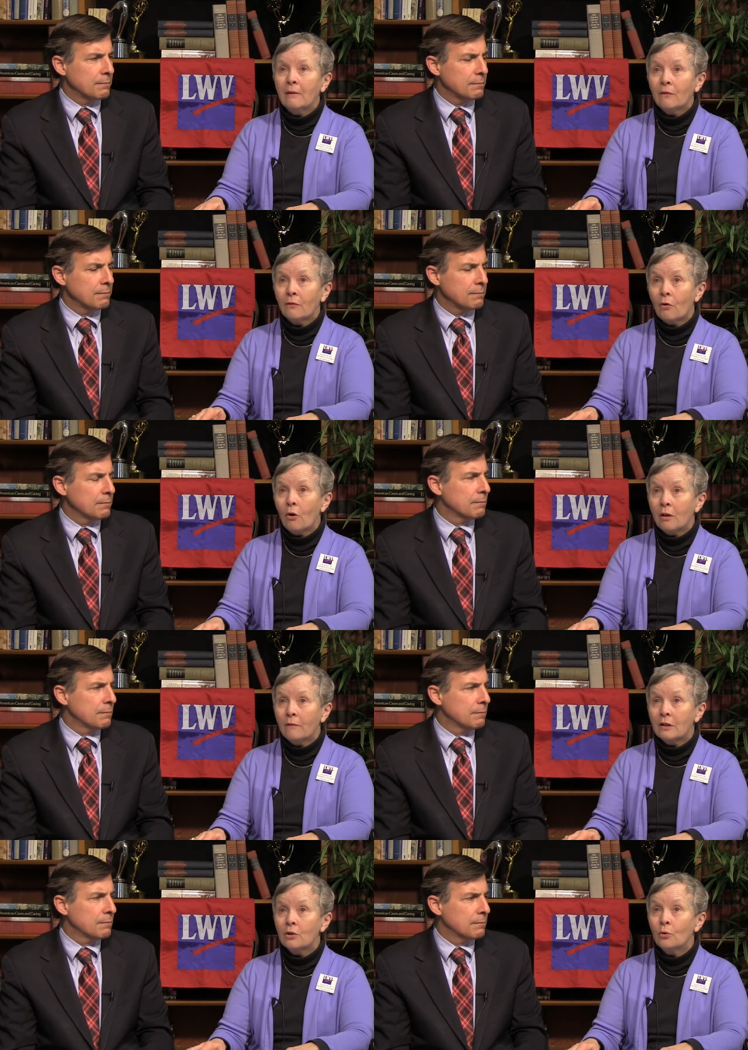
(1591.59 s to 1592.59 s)
Speaker 1: lift for all of
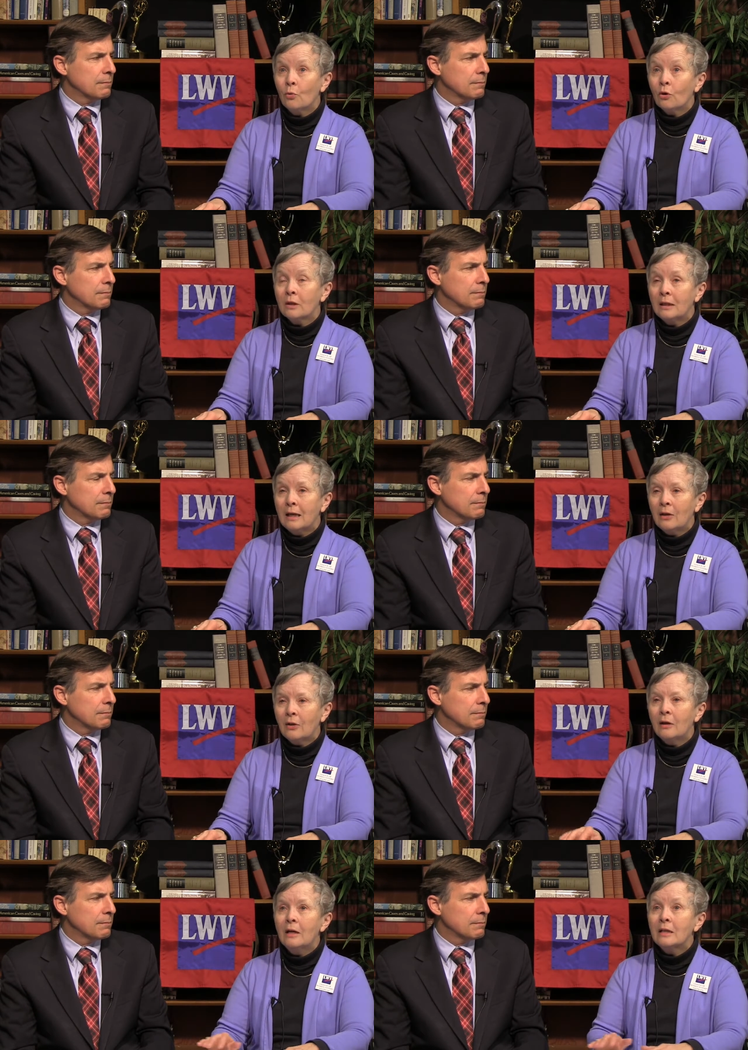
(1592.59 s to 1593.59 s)
us to work
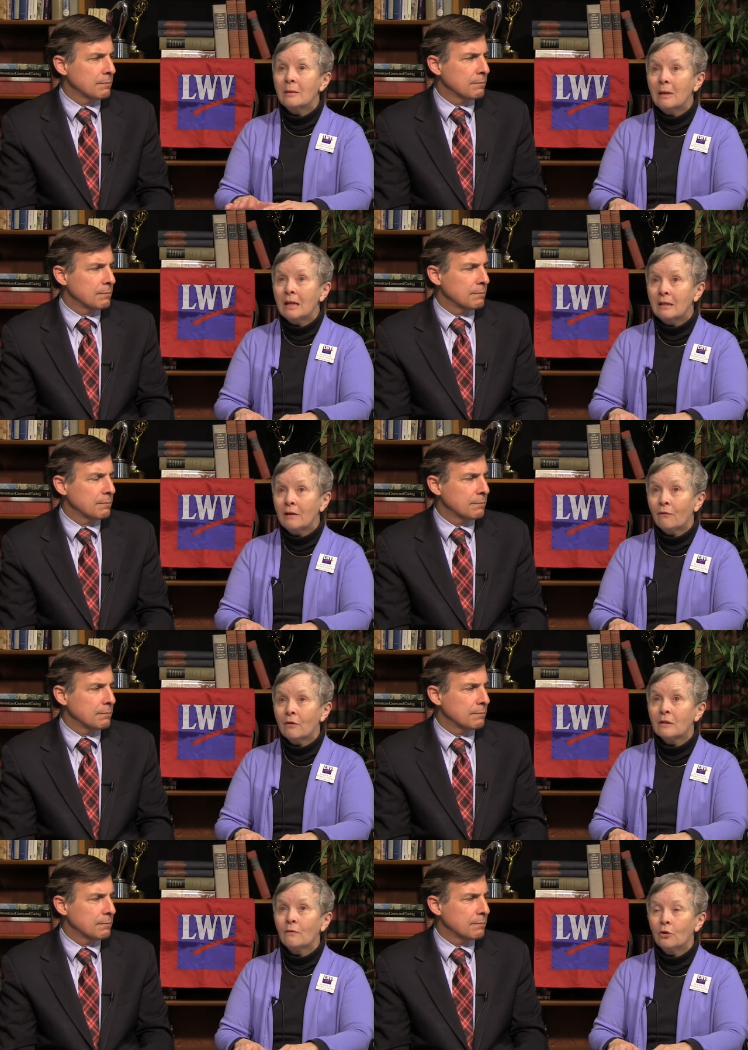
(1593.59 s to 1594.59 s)
together to make a
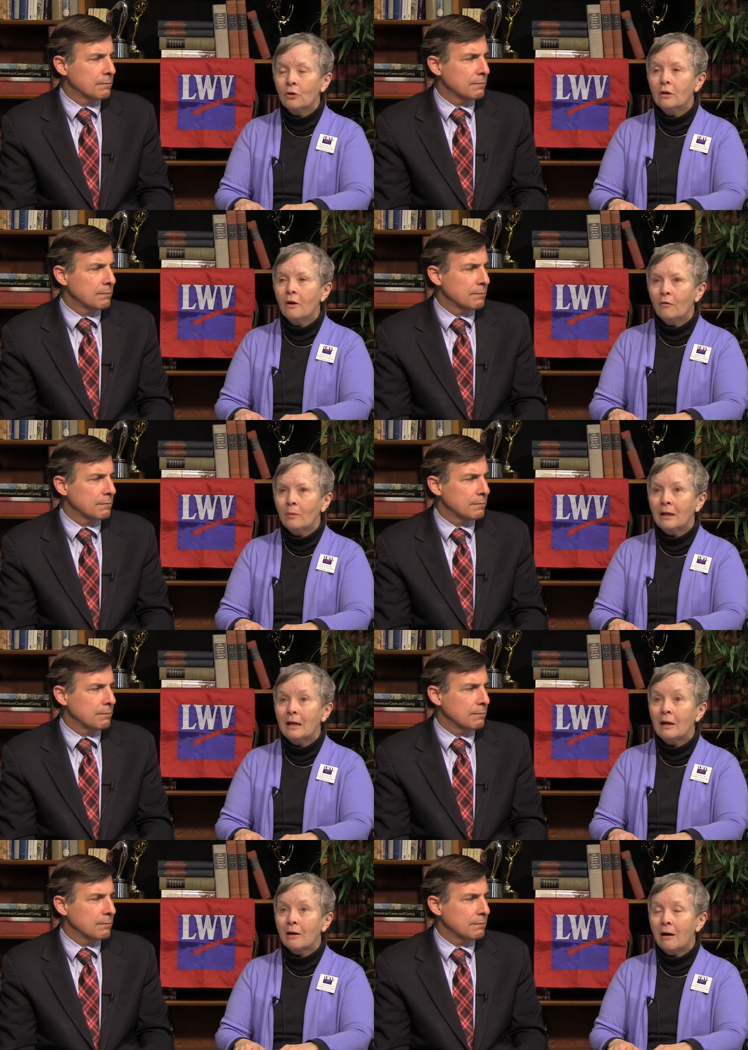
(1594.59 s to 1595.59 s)
difference for good government
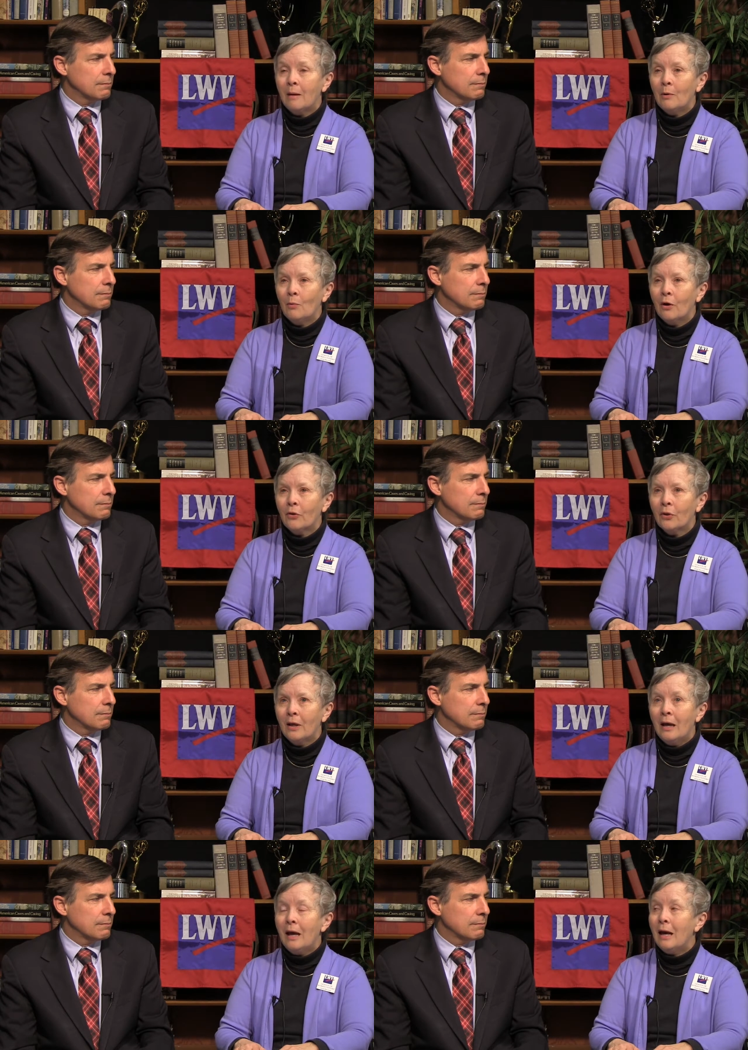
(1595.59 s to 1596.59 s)
in our Commonwealth.
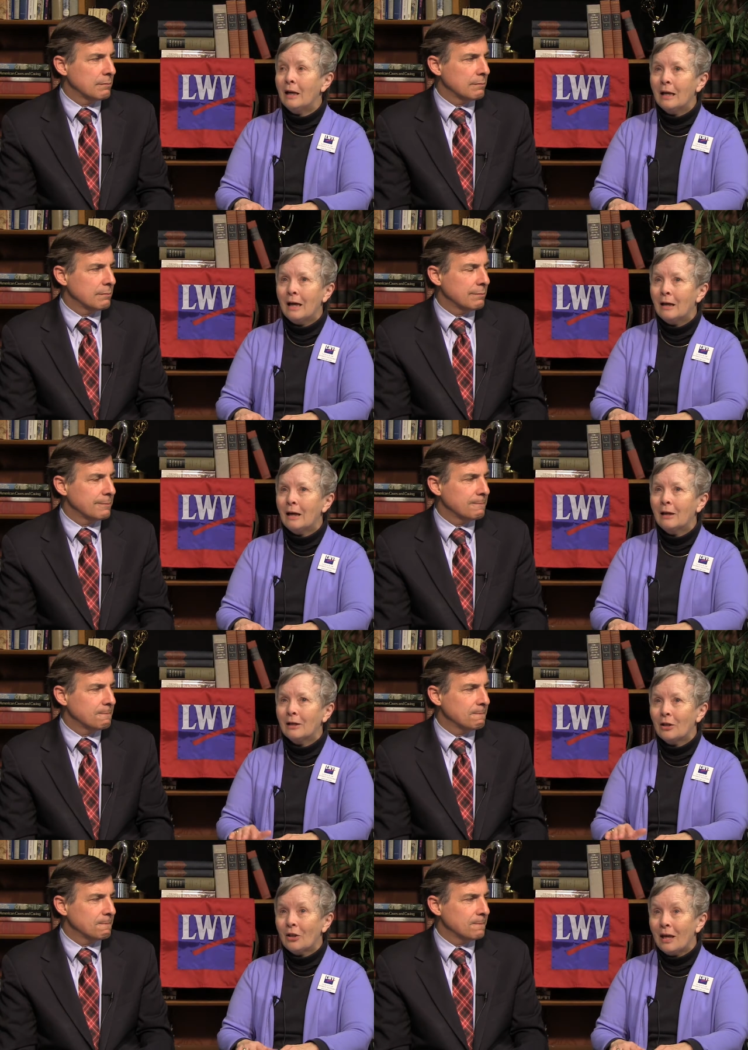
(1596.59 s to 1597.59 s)
And again, I'd
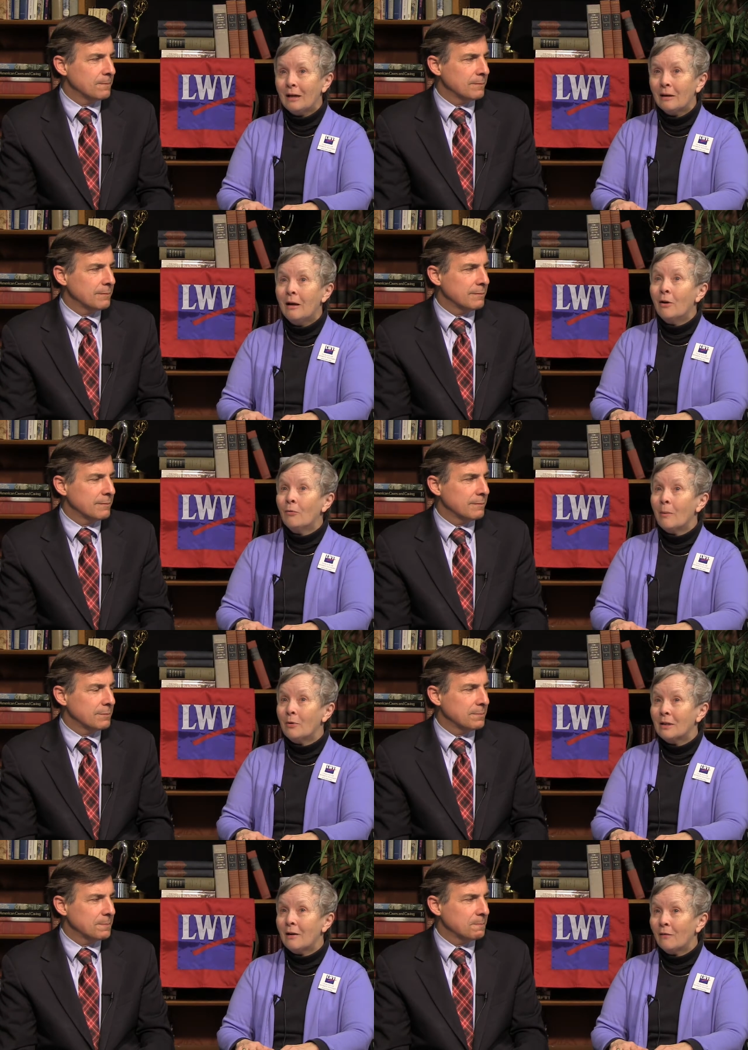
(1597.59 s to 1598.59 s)
like to thank
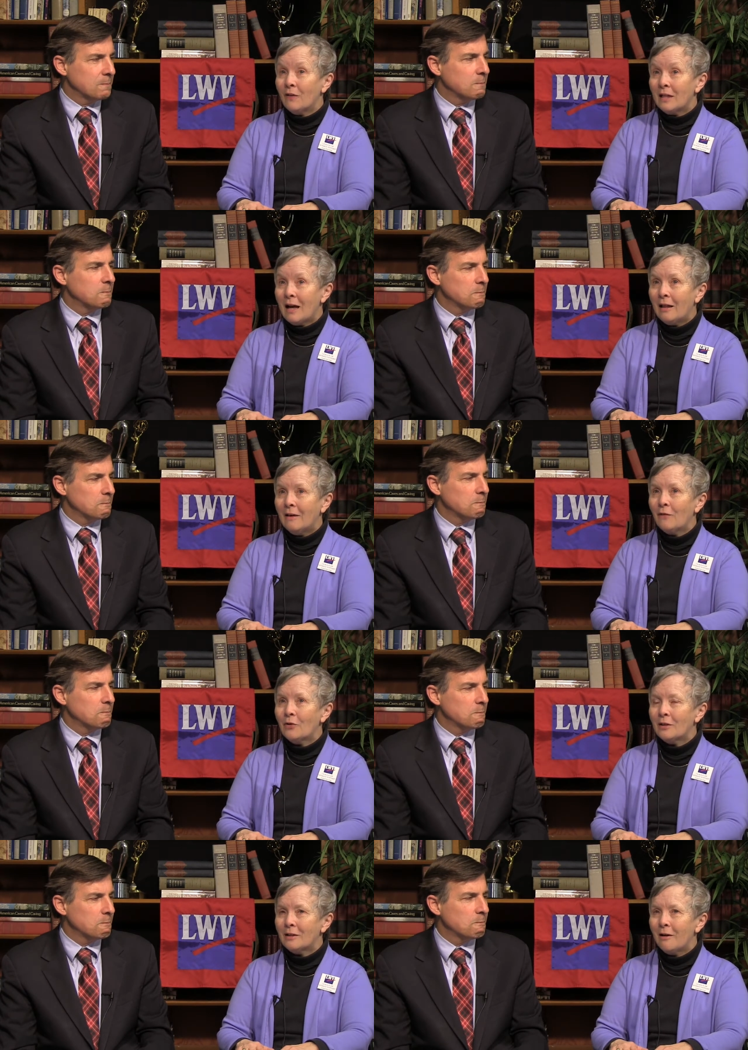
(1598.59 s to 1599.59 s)
Representative Vitali for
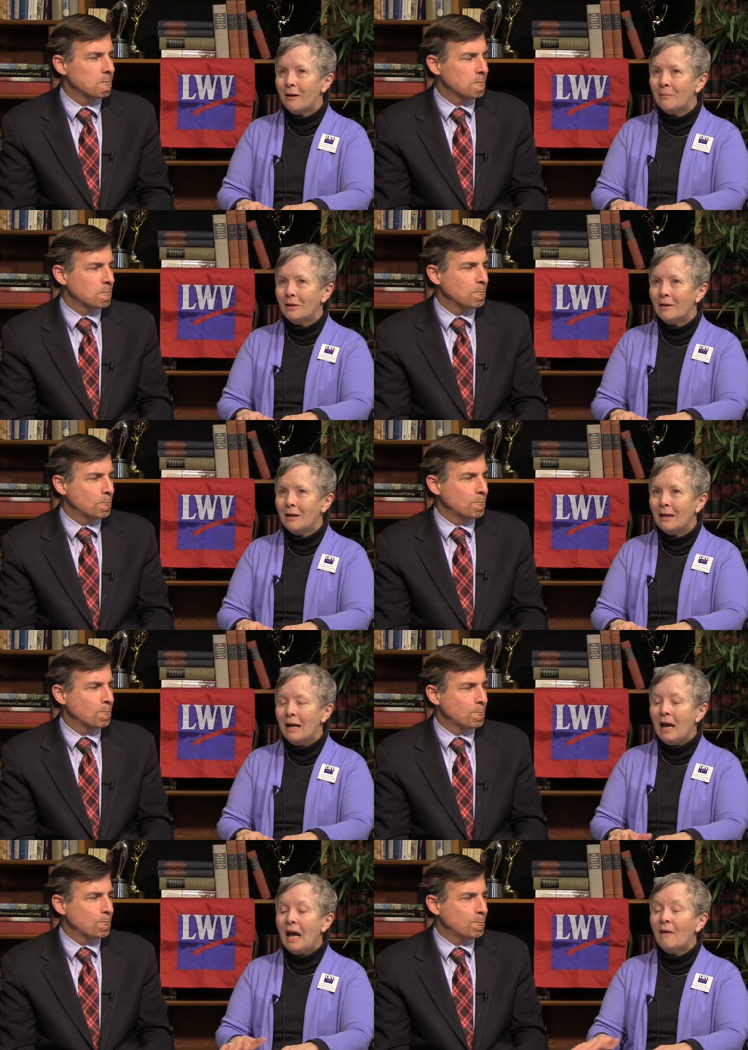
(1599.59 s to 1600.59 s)
his time today
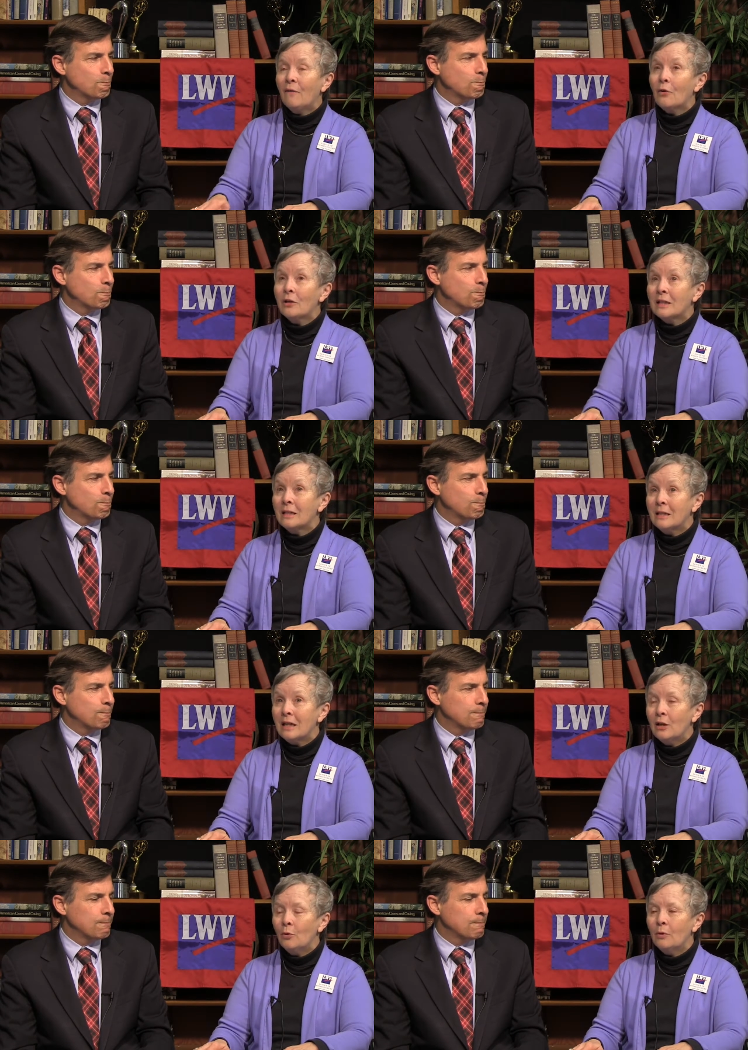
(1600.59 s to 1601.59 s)
and for his
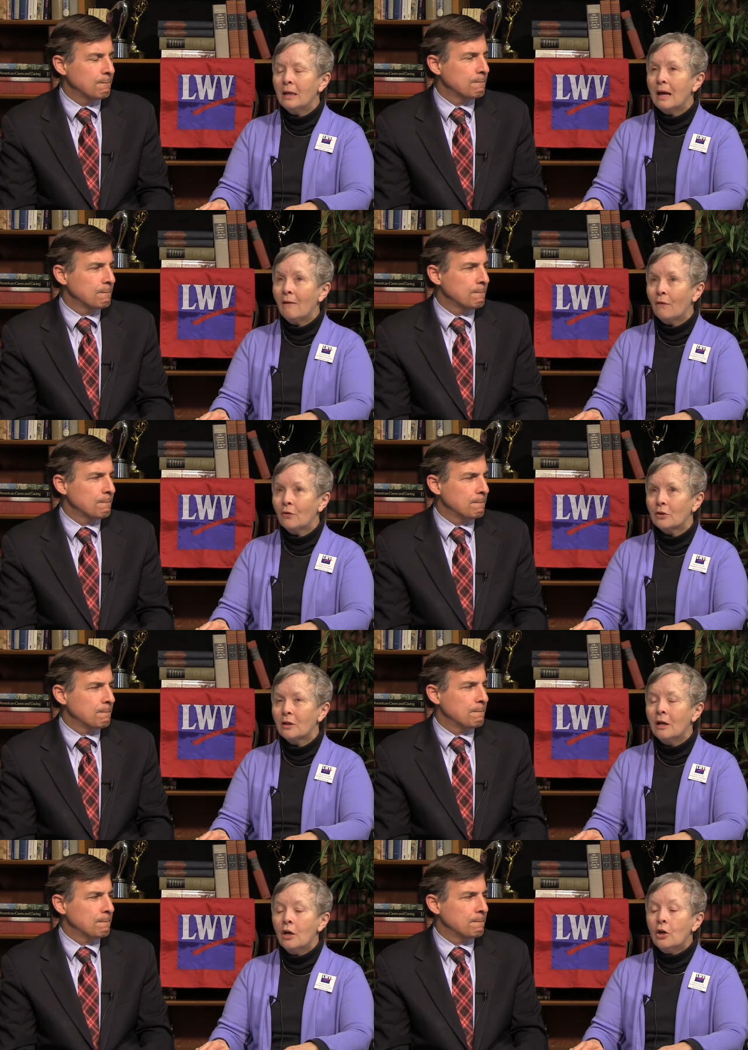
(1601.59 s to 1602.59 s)
continuing efforts